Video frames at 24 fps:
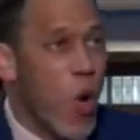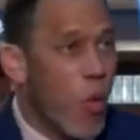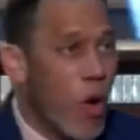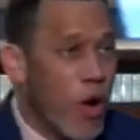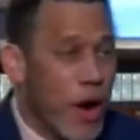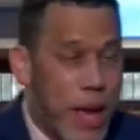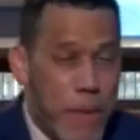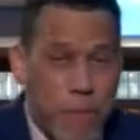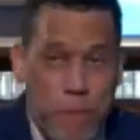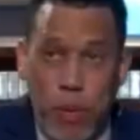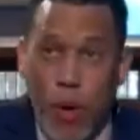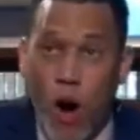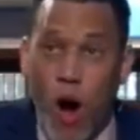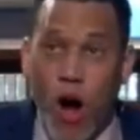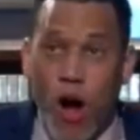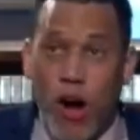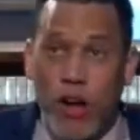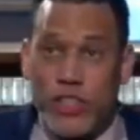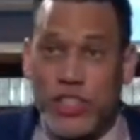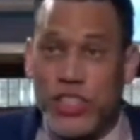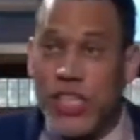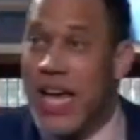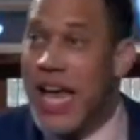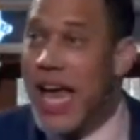where it
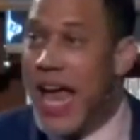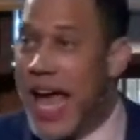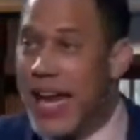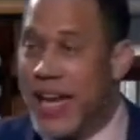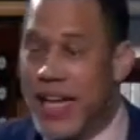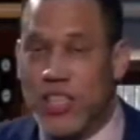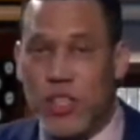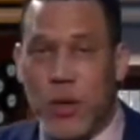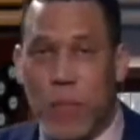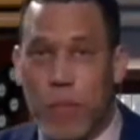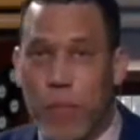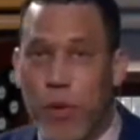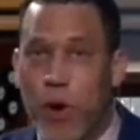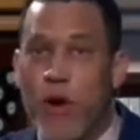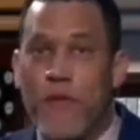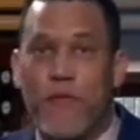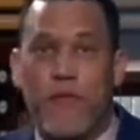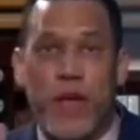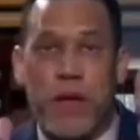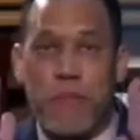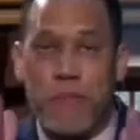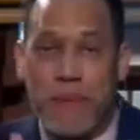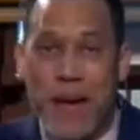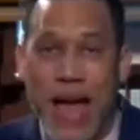parts and there's a
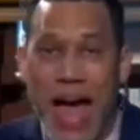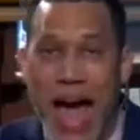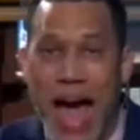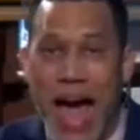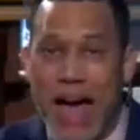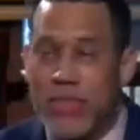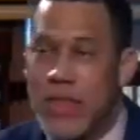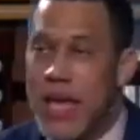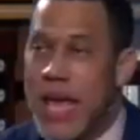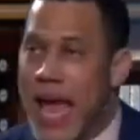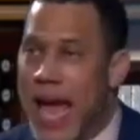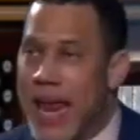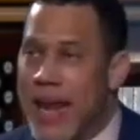perfect path